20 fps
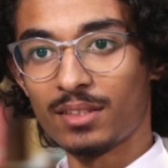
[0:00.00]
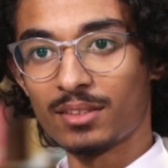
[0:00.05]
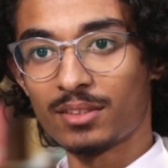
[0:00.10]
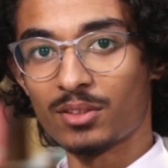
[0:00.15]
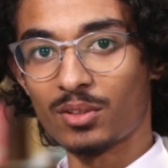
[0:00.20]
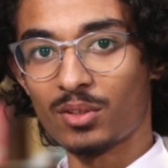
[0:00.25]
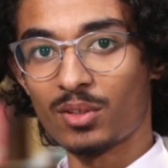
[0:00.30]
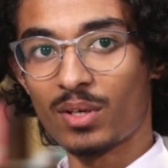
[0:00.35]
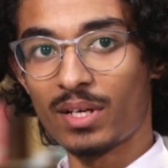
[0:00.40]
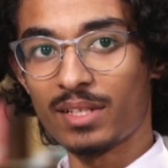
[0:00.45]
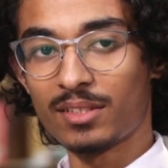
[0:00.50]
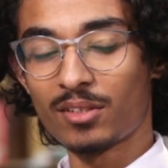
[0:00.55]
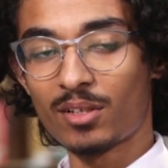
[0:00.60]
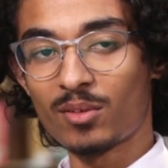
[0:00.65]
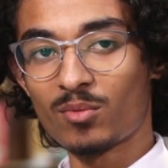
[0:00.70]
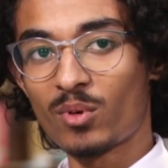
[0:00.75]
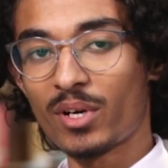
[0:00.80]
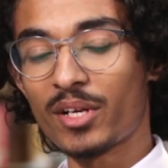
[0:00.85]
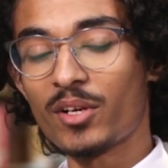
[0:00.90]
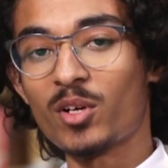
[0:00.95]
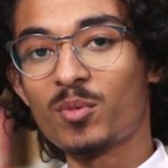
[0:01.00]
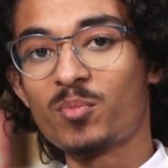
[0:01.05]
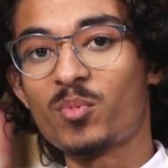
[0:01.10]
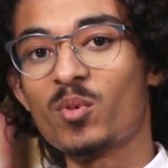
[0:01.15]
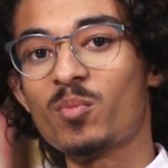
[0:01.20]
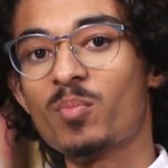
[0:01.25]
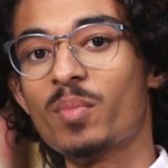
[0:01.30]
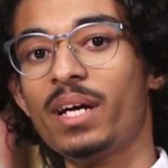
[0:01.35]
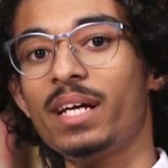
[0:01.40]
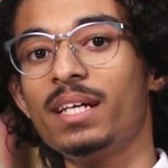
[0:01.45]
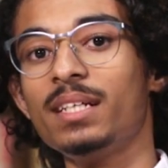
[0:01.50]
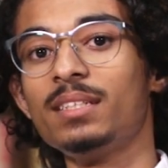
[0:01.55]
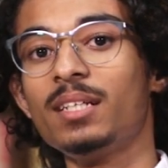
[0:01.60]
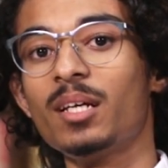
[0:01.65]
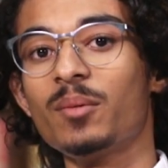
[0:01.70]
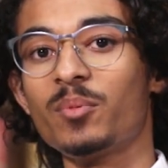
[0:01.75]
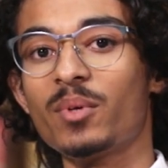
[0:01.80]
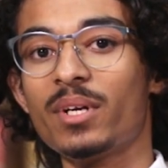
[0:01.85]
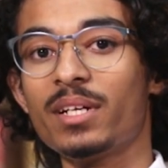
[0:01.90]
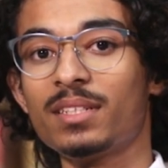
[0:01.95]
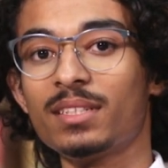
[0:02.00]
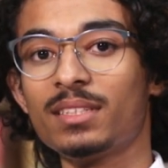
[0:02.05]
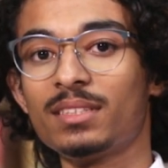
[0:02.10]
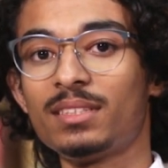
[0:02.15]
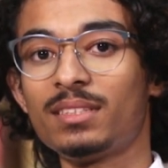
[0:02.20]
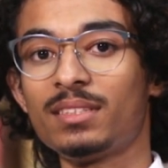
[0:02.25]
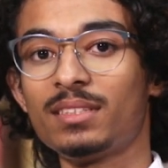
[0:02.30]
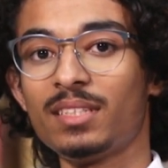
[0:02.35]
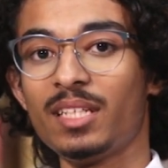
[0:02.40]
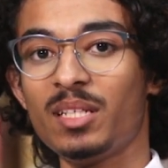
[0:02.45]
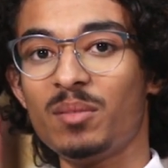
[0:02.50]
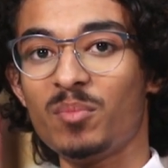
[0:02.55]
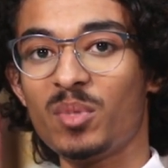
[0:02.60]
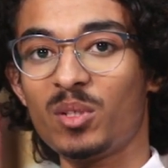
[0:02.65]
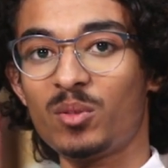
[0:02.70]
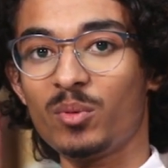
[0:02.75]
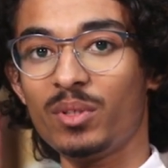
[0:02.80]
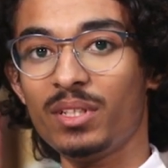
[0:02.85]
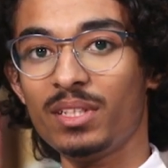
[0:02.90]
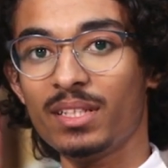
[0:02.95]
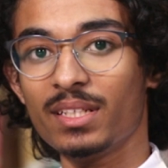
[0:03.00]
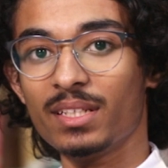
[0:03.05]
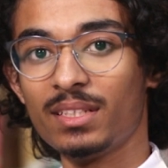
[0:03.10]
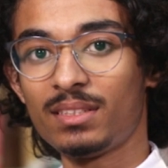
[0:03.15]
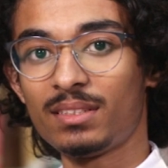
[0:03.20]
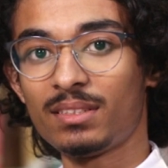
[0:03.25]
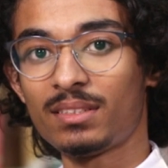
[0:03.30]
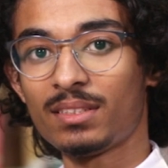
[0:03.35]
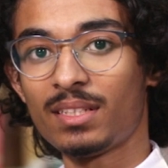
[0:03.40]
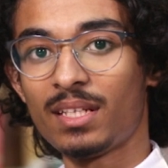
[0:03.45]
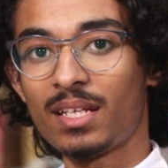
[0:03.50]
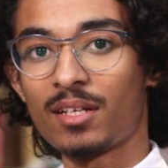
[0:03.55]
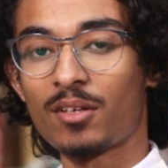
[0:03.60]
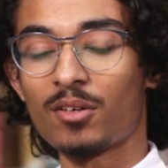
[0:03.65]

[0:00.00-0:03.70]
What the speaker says: So I thought, why not put my apparatus in between this,